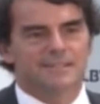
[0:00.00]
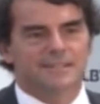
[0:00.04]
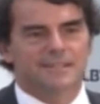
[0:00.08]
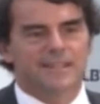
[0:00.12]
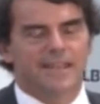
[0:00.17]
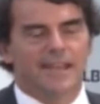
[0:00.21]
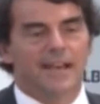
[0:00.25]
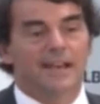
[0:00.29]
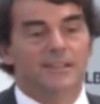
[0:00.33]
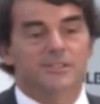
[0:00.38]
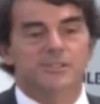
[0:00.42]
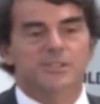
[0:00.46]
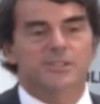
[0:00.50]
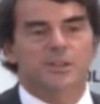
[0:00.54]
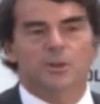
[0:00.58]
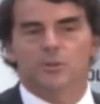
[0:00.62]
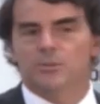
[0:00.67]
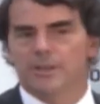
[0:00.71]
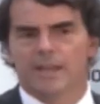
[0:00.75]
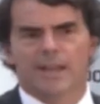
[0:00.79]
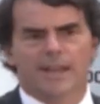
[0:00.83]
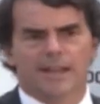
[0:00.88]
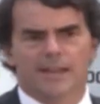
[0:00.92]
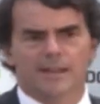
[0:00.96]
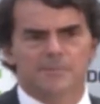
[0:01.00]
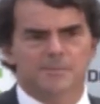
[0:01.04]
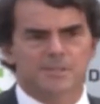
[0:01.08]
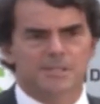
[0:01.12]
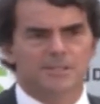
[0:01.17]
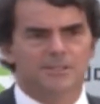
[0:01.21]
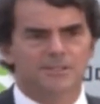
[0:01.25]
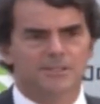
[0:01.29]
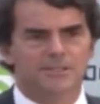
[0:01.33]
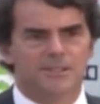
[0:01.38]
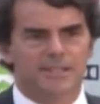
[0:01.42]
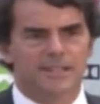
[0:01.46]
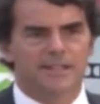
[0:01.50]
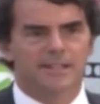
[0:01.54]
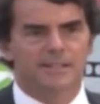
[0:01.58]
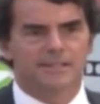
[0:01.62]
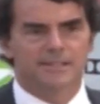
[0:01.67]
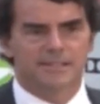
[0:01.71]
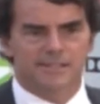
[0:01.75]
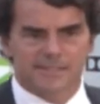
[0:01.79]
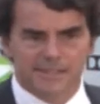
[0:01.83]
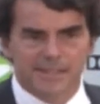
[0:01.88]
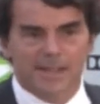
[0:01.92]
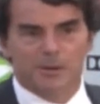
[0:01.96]
Yeah, so yeah, absolutely.
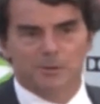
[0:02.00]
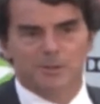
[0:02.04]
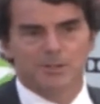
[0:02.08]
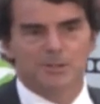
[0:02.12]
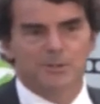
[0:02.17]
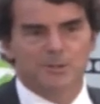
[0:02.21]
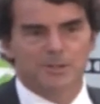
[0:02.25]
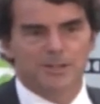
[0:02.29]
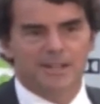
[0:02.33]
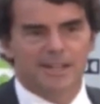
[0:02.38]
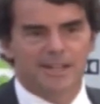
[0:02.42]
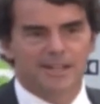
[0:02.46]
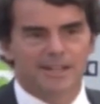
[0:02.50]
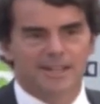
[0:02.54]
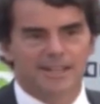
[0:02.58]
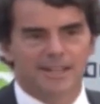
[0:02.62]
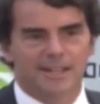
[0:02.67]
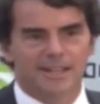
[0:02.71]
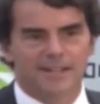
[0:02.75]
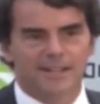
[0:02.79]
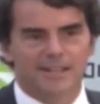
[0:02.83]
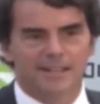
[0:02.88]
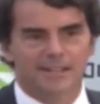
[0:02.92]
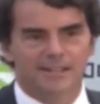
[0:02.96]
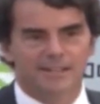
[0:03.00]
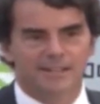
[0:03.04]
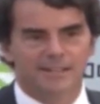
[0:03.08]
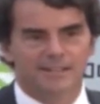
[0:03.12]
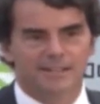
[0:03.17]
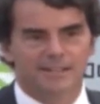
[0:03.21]
Isn't that what you were kind of getting at?